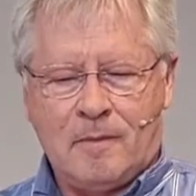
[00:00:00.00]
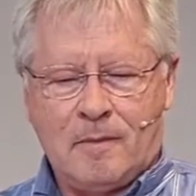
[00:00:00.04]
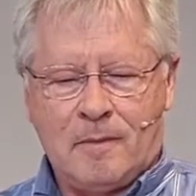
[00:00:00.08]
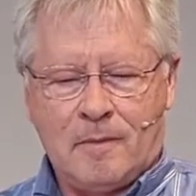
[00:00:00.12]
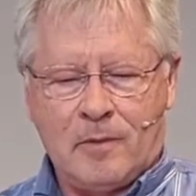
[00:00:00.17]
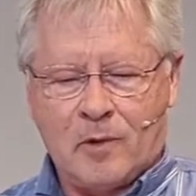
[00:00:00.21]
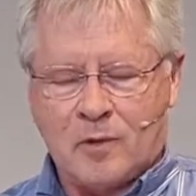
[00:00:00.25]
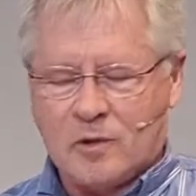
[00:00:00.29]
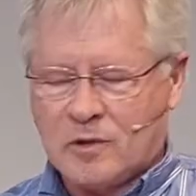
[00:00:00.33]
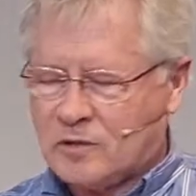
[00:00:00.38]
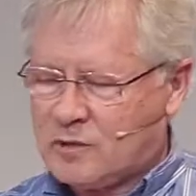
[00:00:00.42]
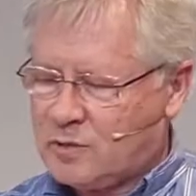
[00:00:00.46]

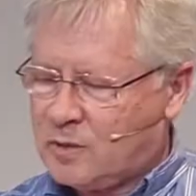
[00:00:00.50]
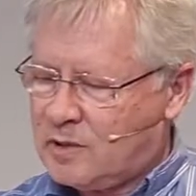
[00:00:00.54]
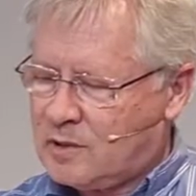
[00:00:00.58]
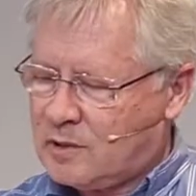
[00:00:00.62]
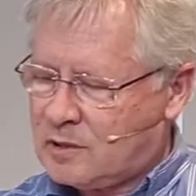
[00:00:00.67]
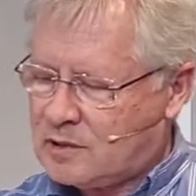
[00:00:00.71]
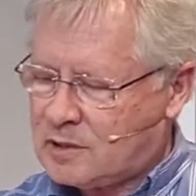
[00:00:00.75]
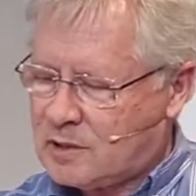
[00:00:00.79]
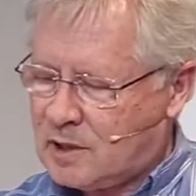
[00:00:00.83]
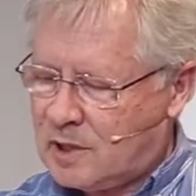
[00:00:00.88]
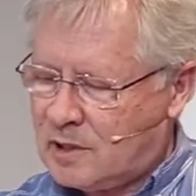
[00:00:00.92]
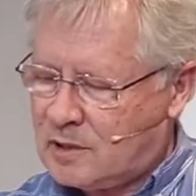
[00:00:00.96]
Notice what it
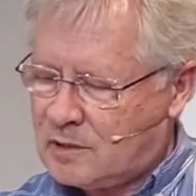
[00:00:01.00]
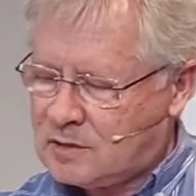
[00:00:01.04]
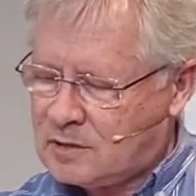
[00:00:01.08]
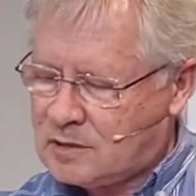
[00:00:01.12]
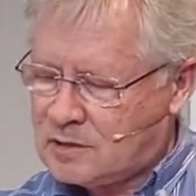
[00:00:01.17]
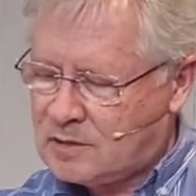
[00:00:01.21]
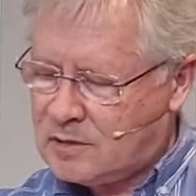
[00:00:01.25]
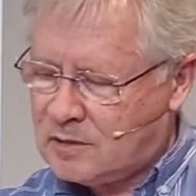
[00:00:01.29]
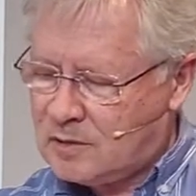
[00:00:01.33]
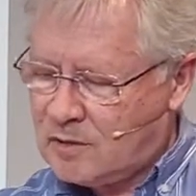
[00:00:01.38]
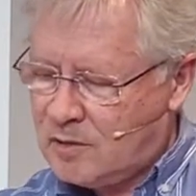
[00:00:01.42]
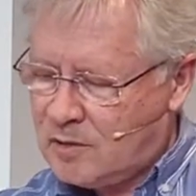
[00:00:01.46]

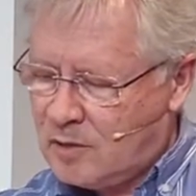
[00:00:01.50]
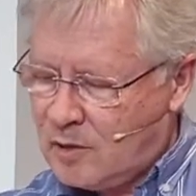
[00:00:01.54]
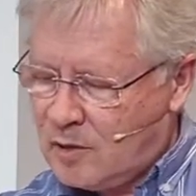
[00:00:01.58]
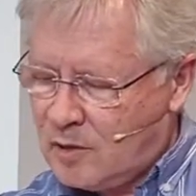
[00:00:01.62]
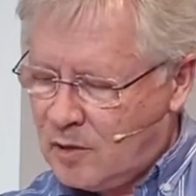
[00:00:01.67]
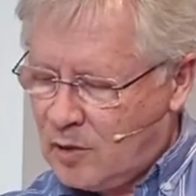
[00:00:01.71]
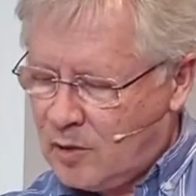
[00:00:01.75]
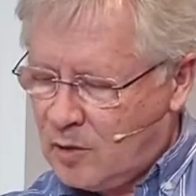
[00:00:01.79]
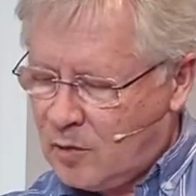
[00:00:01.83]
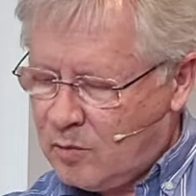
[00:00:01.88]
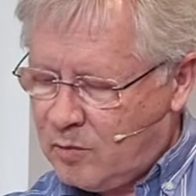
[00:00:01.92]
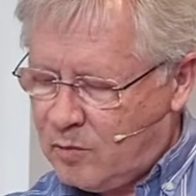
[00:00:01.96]
says
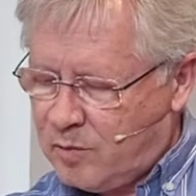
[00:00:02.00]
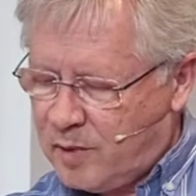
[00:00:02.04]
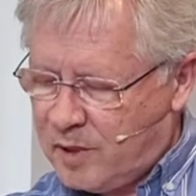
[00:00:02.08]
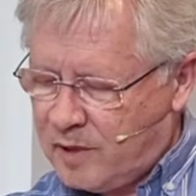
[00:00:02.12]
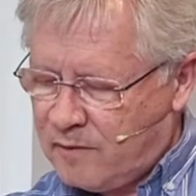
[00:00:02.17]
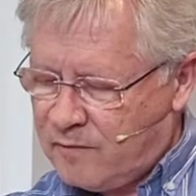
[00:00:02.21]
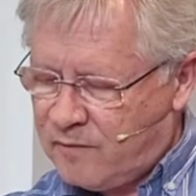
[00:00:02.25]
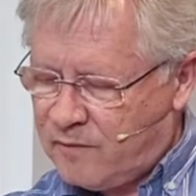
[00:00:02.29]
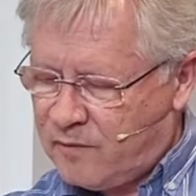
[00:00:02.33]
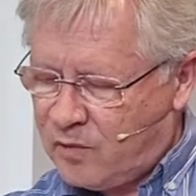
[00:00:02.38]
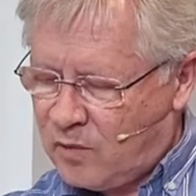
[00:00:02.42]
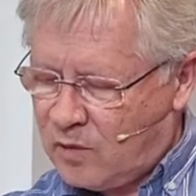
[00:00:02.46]

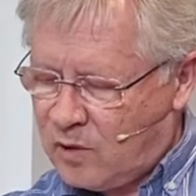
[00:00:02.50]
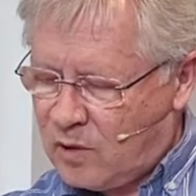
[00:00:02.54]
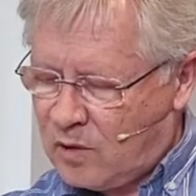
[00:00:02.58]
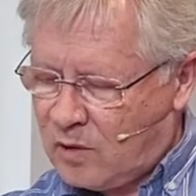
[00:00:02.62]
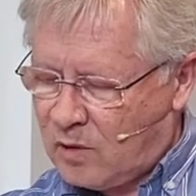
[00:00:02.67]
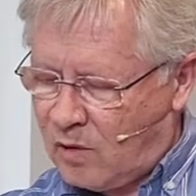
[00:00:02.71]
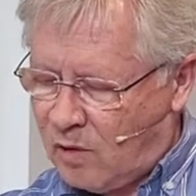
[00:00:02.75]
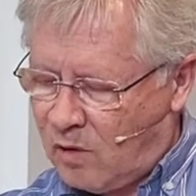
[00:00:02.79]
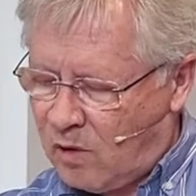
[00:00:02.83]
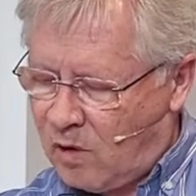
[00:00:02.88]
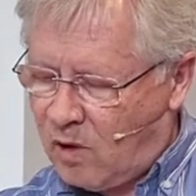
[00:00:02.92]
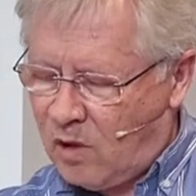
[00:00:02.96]
before
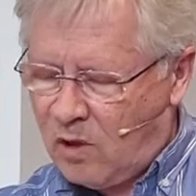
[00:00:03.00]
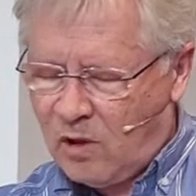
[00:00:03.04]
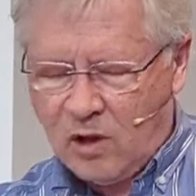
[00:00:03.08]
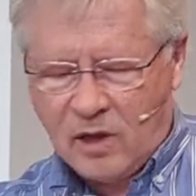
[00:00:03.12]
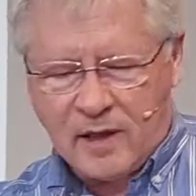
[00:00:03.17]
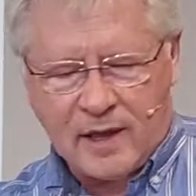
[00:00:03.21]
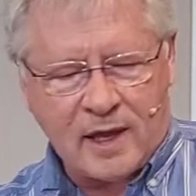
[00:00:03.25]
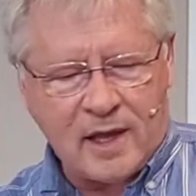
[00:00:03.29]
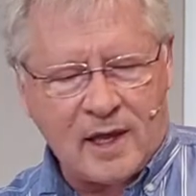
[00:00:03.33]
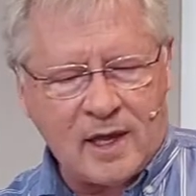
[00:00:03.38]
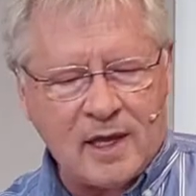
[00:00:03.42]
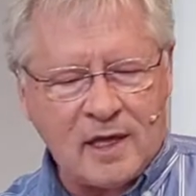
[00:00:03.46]

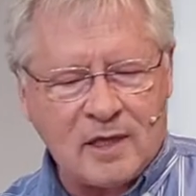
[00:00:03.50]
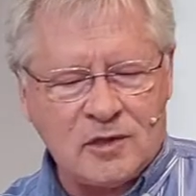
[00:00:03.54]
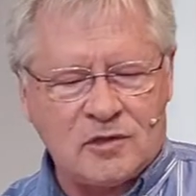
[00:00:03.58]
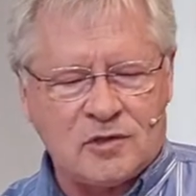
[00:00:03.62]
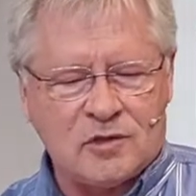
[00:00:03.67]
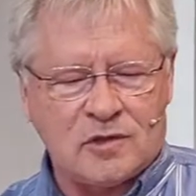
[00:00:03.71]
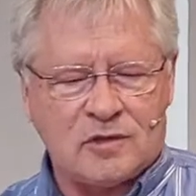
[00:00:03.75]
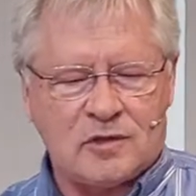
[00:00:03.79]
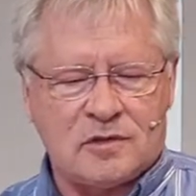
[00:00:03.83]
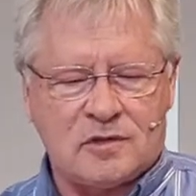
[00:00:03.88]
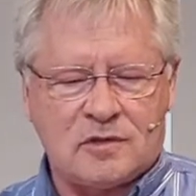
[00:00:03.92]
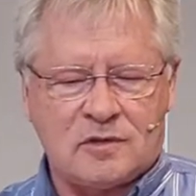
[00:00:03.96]
all
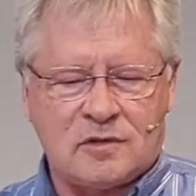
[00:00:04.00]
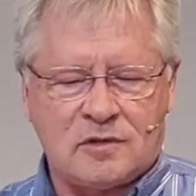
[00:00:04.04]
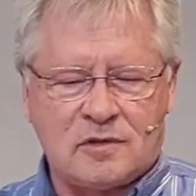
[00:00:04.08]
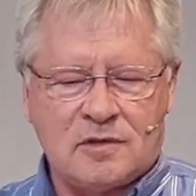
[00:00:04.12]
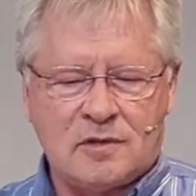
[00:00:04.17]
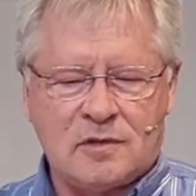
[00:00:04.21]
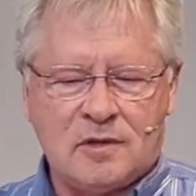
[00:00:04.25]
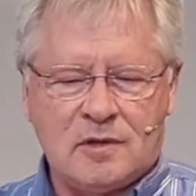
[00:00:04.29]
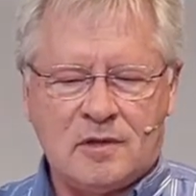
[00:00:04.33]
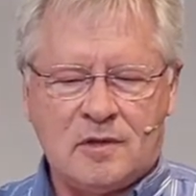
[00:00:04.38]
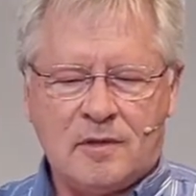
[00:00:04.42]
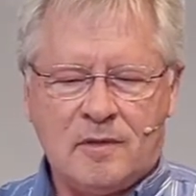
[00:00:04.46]
ages.